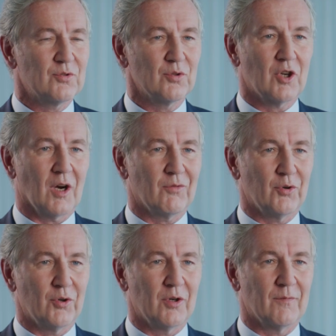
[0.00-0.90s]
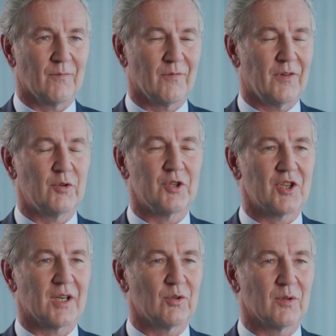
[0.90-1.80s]
to cover very
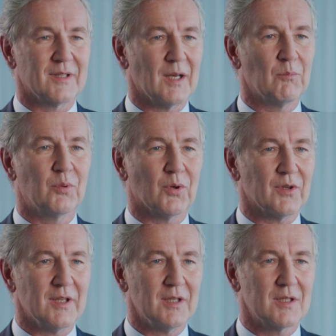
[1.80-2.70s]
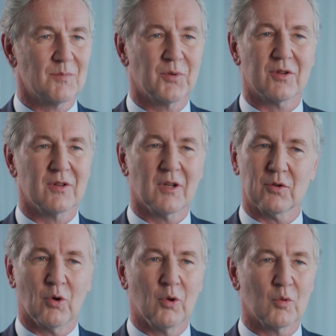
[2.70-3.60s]
generally employees, but
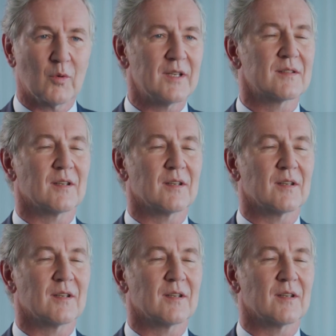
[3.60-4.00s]
not always